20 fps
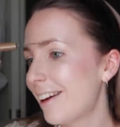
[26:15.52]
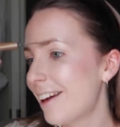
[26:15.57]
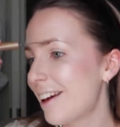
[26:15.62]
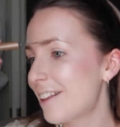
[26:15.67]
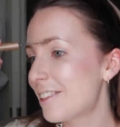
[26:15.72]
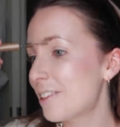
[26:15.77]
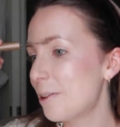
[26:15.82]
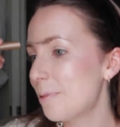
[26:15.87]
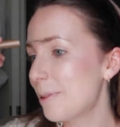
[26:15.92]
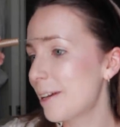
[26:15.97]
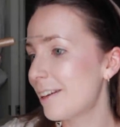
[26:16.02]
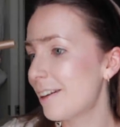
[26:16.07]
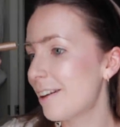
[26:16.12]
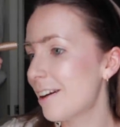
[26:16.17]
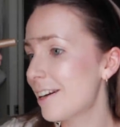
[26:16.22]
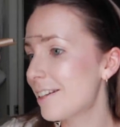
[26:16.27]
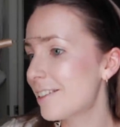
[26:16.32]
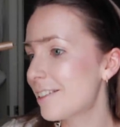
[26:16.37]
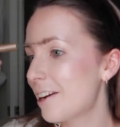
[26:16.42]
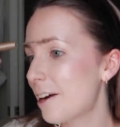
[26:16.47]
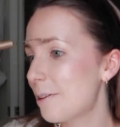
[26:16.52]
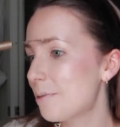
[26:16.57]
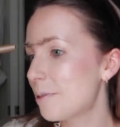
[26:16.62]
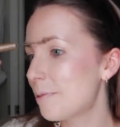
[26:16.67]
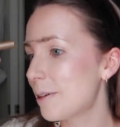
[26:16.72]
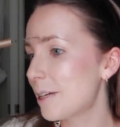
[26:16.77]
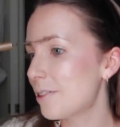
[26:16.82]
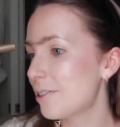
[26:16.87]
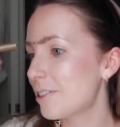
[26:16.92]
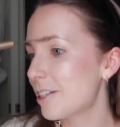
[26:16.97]
it's going to be a nice time to
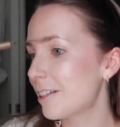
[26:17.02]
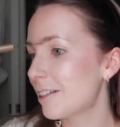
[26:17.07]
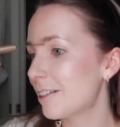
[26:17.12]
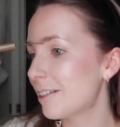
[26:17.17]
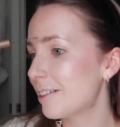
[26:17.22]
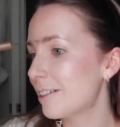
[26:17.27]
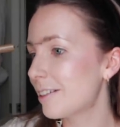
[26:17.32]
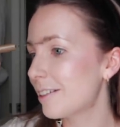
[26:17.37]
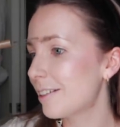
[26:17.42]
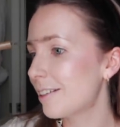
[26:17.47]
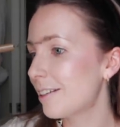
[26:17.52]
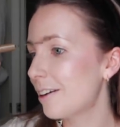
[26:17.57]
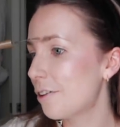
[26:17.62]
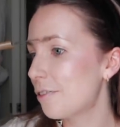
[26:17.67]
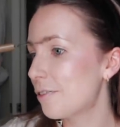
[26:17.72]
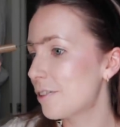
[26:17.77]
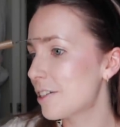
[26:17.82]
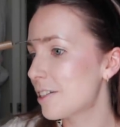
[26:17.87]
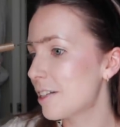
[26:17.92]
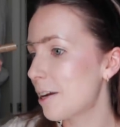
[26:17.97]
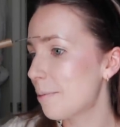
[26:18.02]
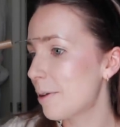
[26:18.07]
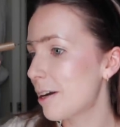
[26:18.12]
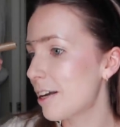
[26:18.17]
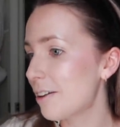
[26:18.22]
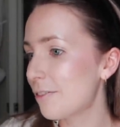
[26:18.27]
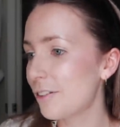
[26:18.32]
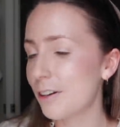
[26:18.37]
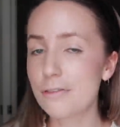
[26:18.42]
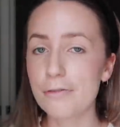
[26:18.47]
be in New Zealand over the summer,
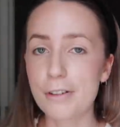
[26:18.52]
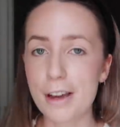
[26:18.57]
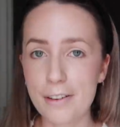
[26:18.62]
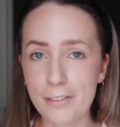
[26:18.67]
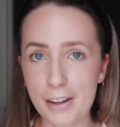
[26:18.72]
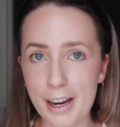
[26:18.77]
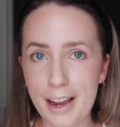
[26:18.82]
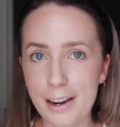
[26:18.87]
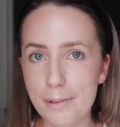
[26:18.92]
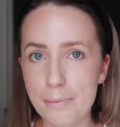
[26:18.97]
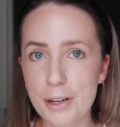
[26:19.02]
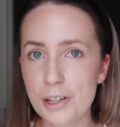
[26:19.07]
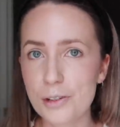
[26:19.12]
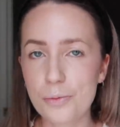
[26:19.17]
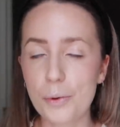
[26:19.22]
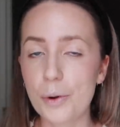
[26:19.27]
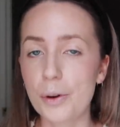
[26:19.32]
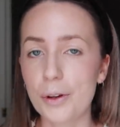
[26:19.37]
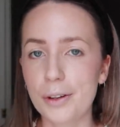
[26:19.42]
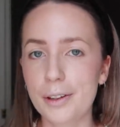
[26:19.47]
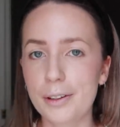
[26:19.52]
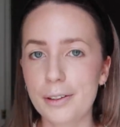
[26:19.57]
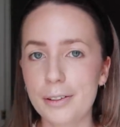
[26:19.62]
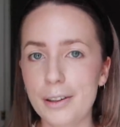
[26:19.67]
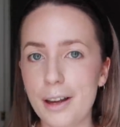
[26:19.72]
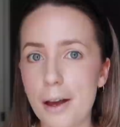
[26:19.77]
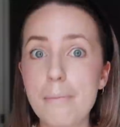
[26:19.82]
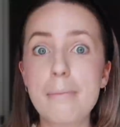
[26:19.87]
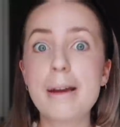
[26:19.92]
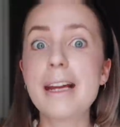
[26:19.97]
even if we haven't had much work
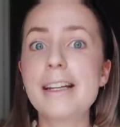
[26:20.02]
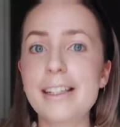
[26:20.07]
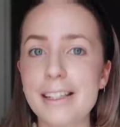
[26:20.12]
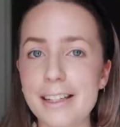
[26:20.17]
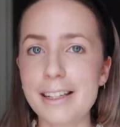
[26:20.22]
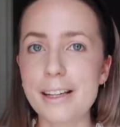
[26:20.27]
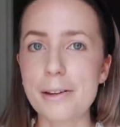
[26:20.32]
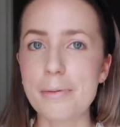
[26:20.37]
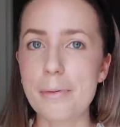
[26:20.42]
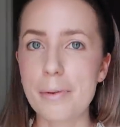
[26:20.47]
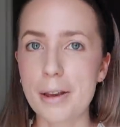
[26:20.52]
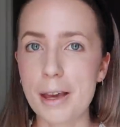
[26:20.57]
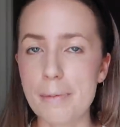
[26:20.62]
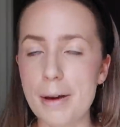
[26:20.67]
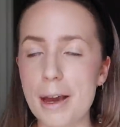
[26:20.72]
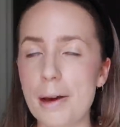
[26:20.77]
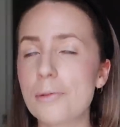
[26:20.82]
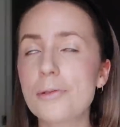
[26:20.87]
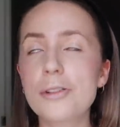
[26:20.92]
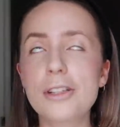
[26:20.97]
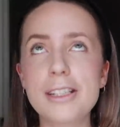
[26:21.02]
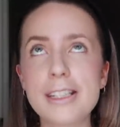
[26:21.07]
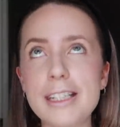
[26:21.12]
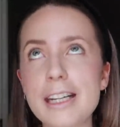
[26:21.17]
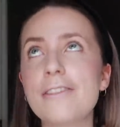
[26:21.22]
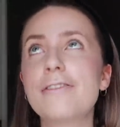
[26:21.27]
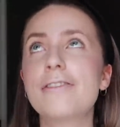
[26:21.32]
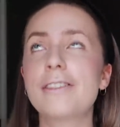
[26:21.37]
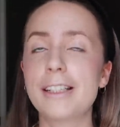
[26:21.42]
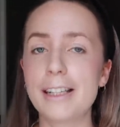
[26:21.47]
immediately when we get back. We'll
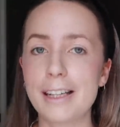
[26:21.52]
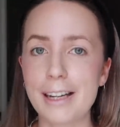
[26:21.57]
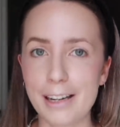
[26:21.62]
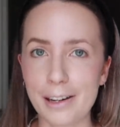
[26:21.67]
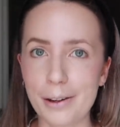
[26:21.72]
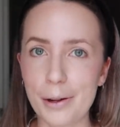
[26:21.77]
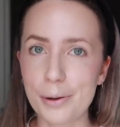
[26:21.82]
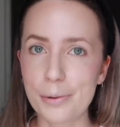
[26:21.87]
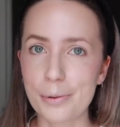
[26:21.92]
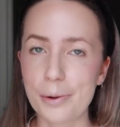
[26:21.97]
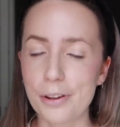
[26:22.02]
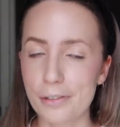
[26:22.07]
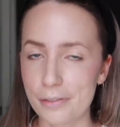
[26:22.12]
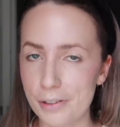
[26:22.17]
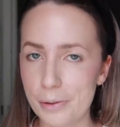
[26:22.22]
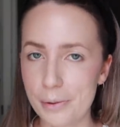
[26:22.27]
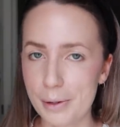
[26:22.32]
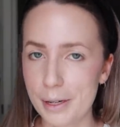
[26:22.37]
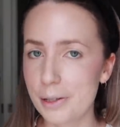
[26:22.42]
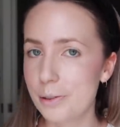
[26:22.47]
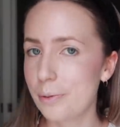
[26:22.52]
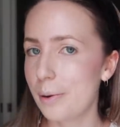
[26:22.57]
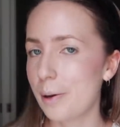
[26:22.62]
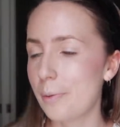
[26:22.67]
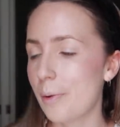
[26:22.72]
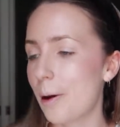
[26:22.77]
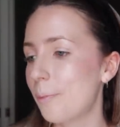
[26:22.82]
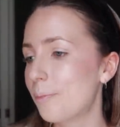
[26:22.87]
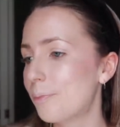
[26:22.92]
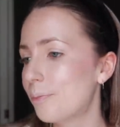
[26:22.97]
definitely get a lot of work for twenty
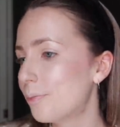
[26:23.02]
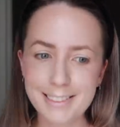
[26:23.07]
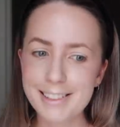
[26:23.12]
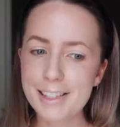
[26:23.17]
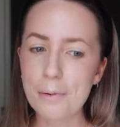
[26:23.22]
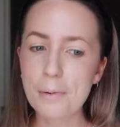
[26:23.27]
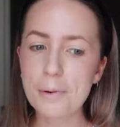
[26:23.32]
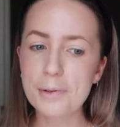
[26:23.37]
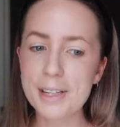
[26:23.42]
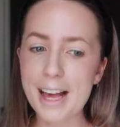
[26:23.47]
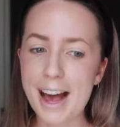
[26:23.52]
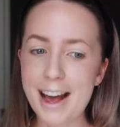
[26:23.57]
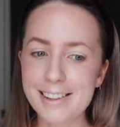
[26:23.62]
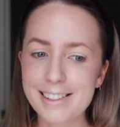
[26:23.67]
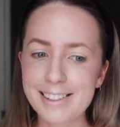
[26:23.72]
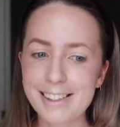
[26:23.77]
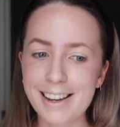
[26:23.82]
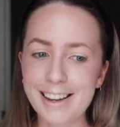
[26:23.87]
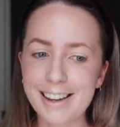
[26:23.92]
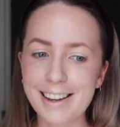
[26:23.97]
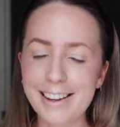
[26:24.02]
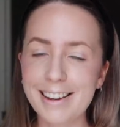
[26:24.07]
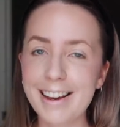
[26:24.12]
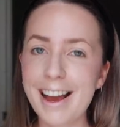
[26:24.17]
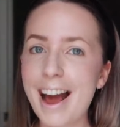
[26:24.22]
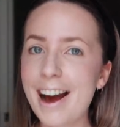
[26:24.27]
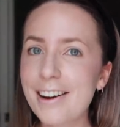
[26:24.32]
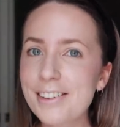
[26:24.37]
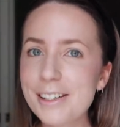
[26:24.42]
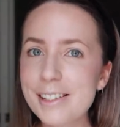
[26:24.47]
twenty-one. Someone was asking,
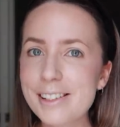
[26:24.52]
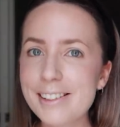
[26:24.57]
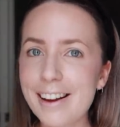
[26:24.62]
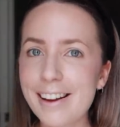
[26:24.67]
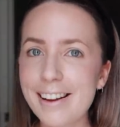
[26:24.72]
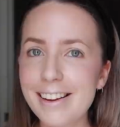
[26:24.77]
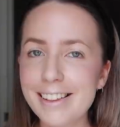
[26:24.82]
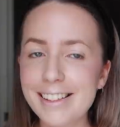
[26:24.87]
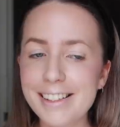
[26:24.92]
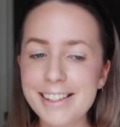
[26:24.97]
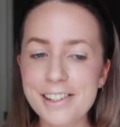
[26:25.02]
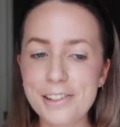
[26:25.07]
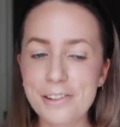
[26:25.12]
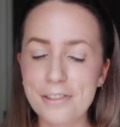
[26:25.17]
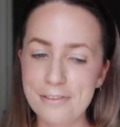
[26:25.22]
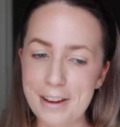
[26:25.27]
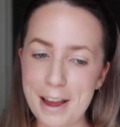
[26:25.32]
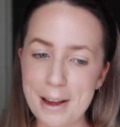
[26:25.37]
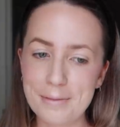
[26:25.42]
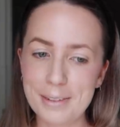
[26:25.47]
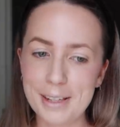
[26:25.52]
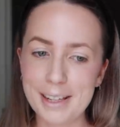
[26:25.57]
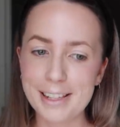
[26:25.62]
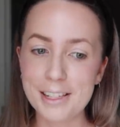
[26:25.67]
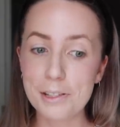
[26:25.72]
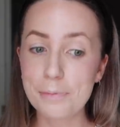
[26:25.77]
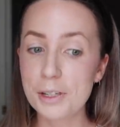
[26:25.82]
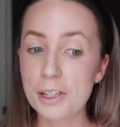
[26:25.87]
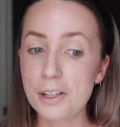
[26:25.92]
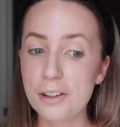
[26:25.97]
how excited is your family,
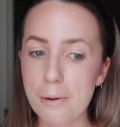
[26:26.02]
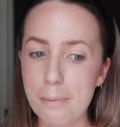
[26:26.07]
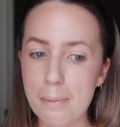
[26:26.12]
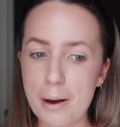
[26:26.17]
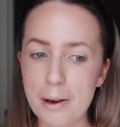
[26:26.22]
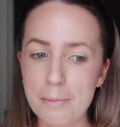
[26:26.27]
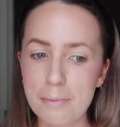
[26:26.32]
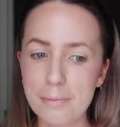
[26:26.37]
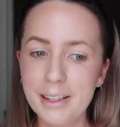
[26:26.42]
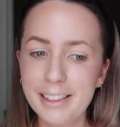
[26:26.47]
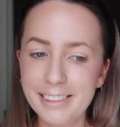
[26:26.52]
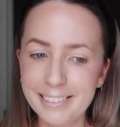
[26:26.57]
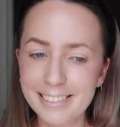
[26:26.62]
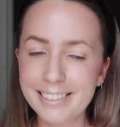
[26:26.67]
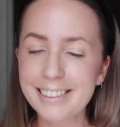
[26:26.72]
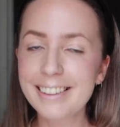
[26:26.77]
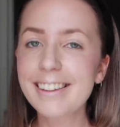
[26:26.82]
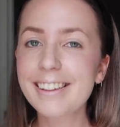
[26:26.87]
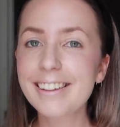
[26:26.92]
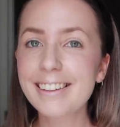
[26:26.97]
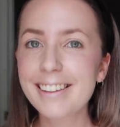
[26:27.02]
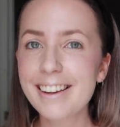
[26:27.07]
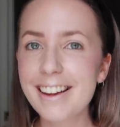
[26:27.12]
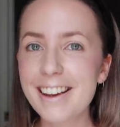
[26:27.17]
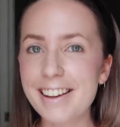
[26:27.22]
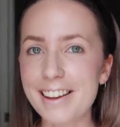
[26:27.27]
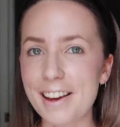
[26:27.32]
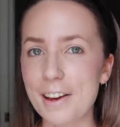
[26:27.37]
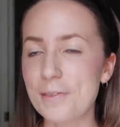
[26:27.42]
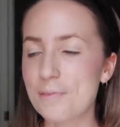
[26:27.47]
especially your mum?
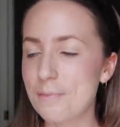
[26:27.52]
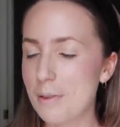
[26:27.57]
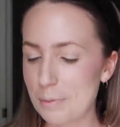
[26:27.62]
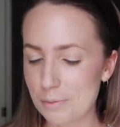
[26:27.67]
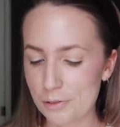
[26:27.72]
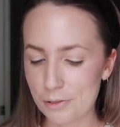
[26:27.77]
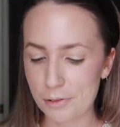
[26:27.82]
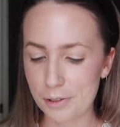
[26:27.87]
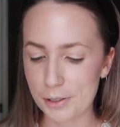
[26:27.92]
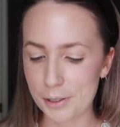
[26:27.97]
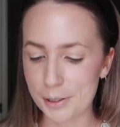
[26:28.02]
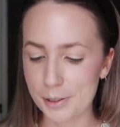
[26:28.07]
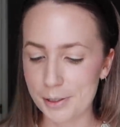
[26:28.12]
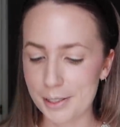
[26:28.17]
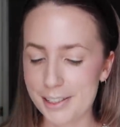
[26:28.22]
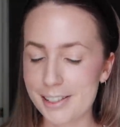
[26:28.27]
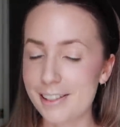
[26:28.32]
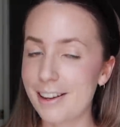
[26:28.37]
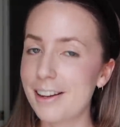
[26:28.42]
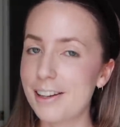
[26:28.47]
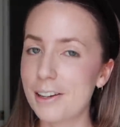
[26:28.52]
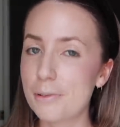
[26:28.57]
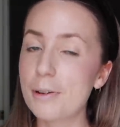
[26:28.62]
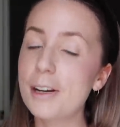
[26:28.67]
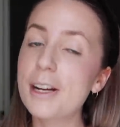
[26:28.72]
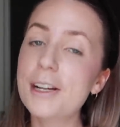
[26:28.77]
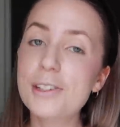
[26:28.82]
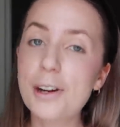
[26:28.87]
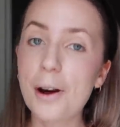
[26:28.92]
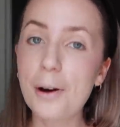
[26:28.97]
Yeah, mum's real excited.
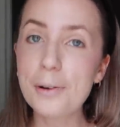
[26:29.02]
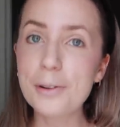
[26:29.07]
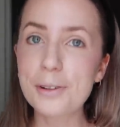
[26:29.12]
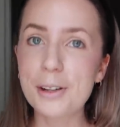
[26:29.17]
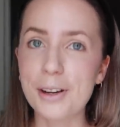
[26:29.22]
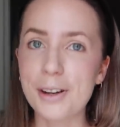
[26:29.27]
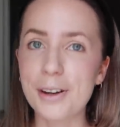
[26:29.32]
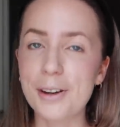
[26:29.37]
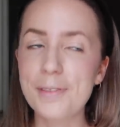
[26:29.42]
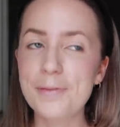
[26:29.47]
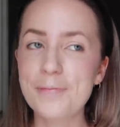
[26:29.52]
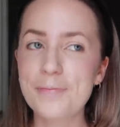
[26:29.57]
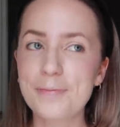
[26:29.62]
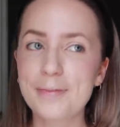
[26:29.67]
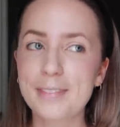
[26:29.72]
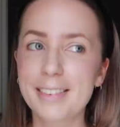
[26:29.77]
When I told her,